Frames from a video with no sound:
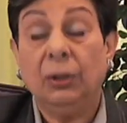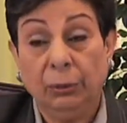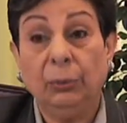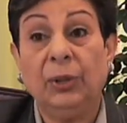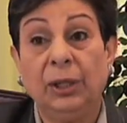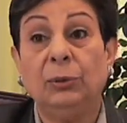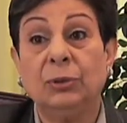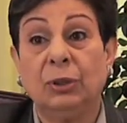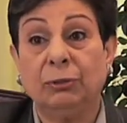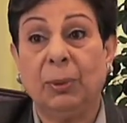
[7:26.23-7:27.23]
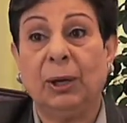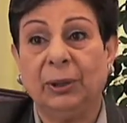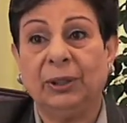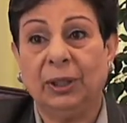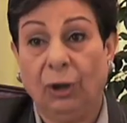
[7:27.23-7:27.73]
through the use of
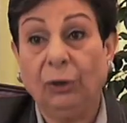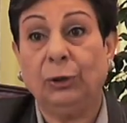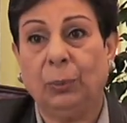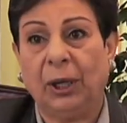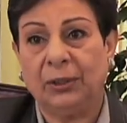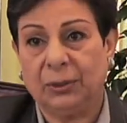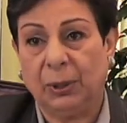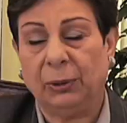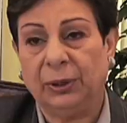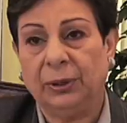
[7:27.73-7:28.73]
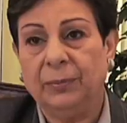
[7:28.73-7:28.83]
power, occupiers' power.